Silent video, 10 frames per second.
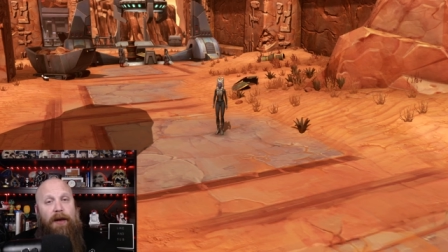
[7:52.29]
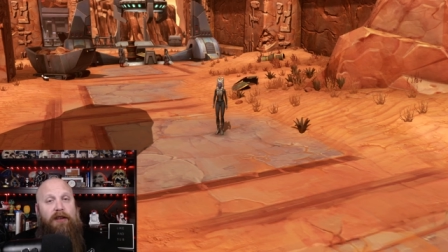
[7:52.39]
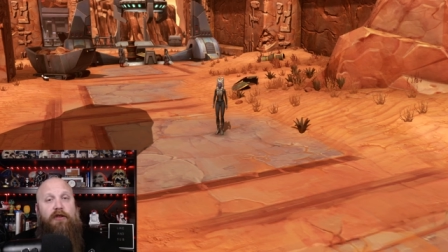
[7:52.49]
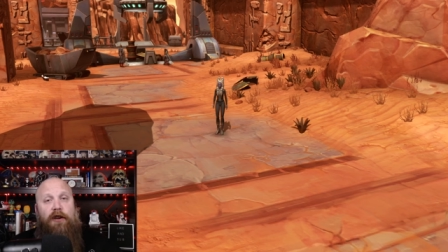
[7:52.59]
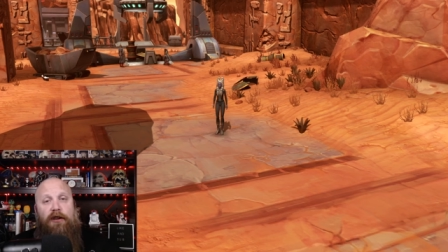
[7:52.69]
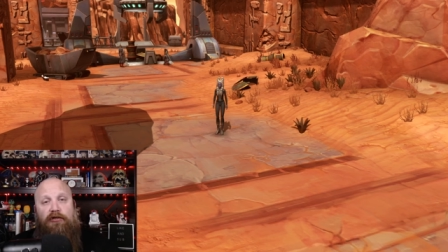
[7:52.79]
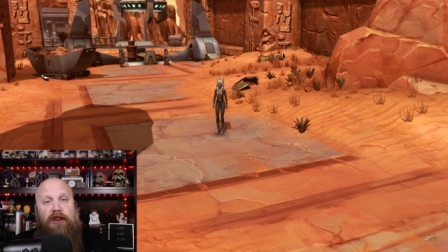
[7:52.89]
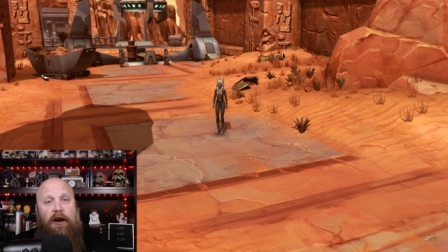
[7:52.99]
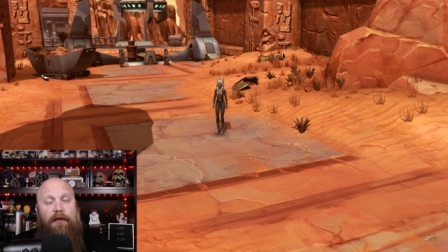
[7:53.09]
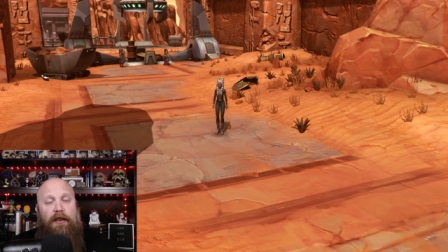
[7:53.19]
Make sure you
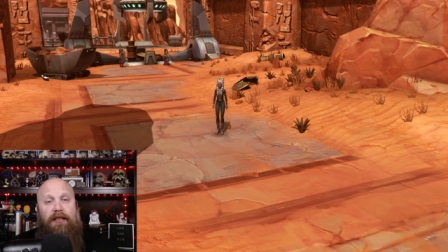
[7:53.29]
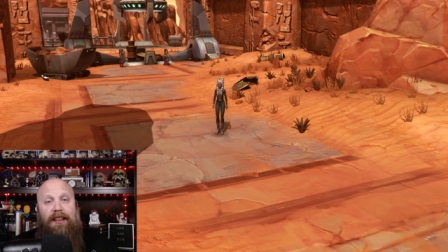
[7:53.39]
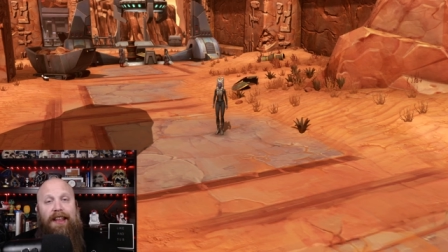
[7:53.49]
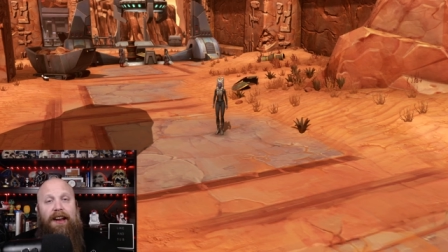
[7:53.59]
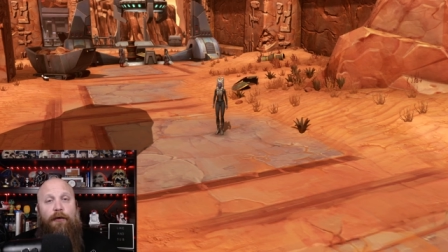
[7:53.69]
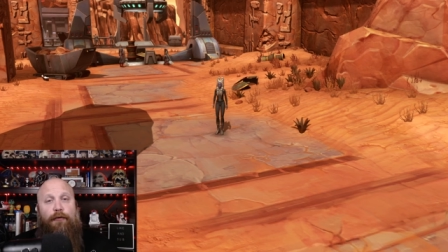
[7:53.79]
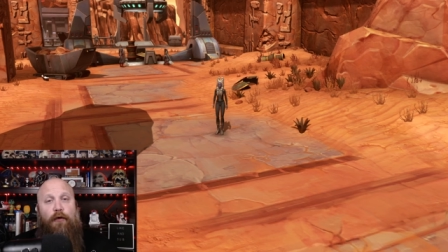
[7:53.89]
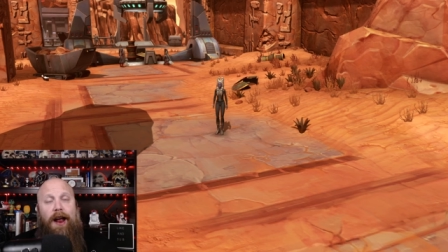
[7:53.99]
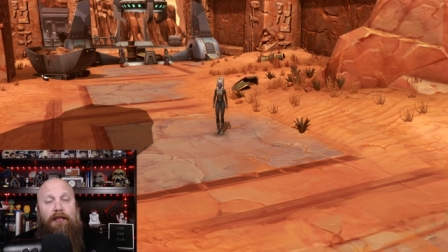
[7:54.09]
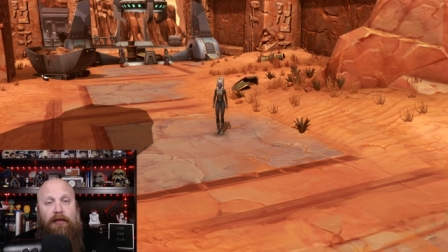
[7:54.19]
share this and let your
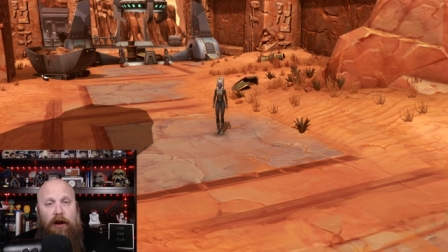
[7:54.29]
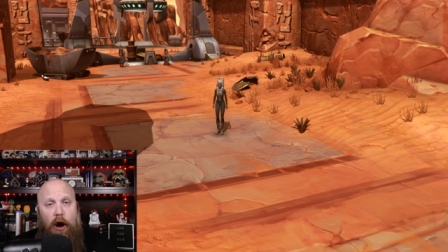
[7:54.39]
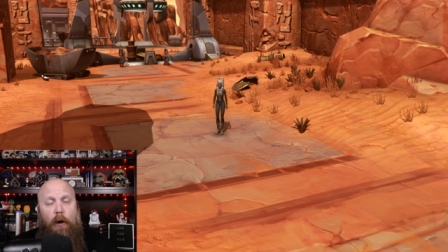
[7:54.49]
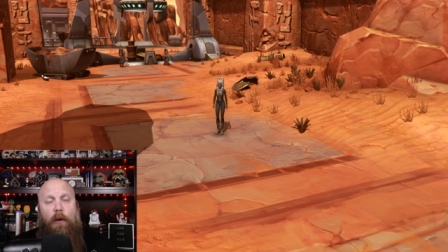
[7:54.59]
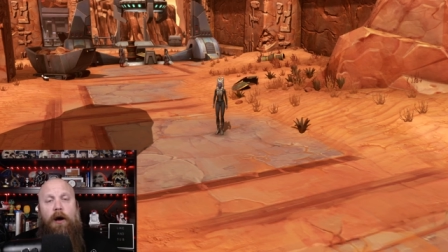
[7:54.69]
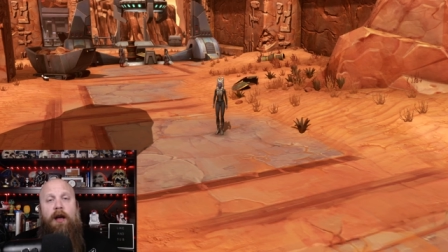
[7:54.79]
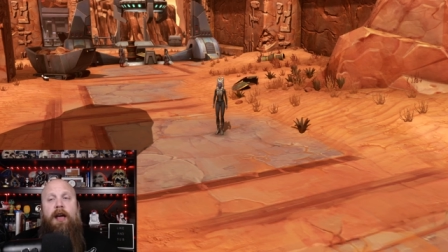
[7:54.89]
friends know.